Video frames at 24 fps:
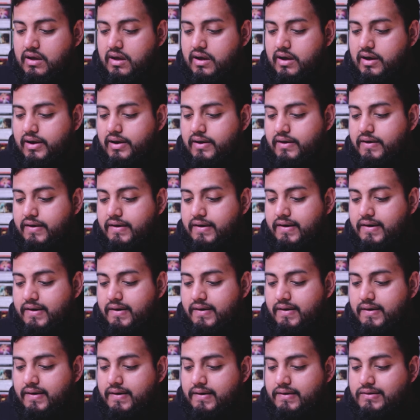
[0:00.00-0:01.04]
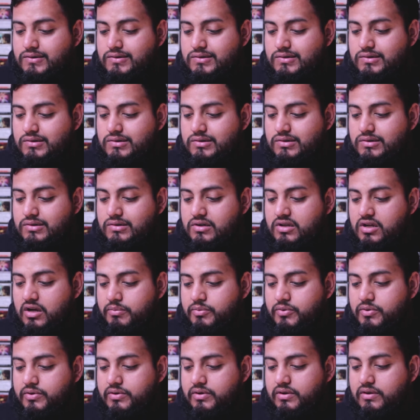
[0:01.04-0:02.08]

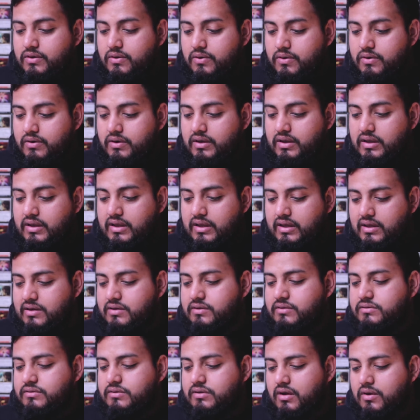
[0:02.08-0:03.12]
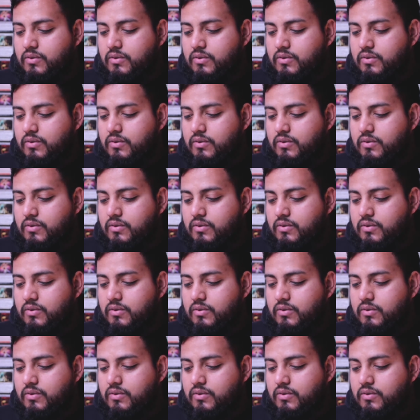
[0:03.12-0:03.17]
Double your yield